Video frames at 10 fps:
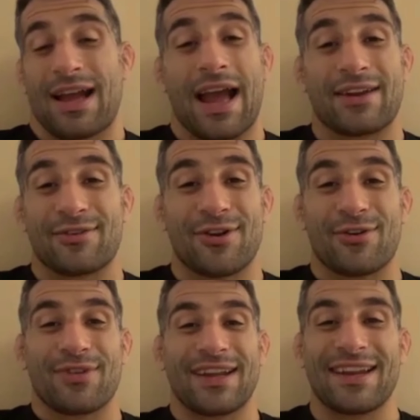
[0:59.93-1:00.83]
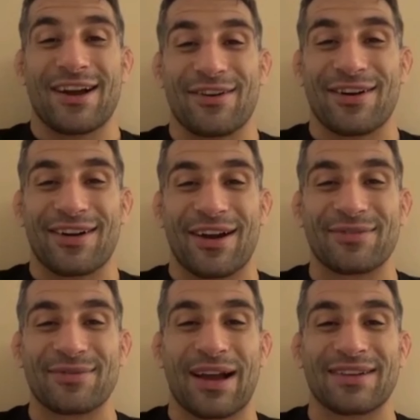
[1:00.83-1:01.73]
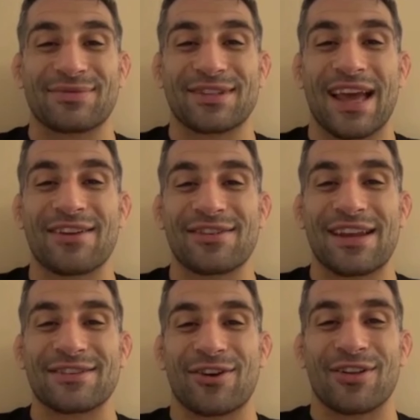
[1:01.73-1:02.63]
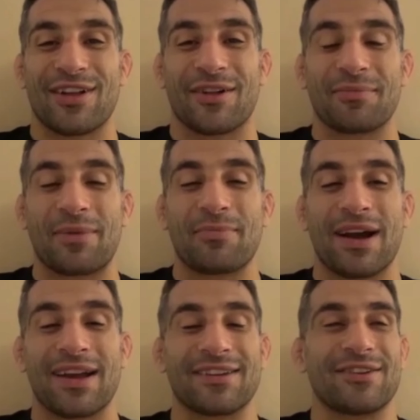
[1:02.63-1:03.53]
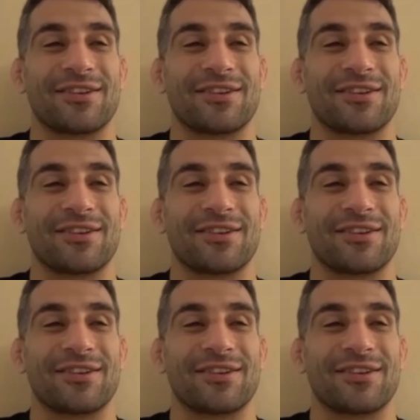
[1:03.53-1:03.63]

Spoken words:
I don't know. Right now, I Saturday's all on my mind.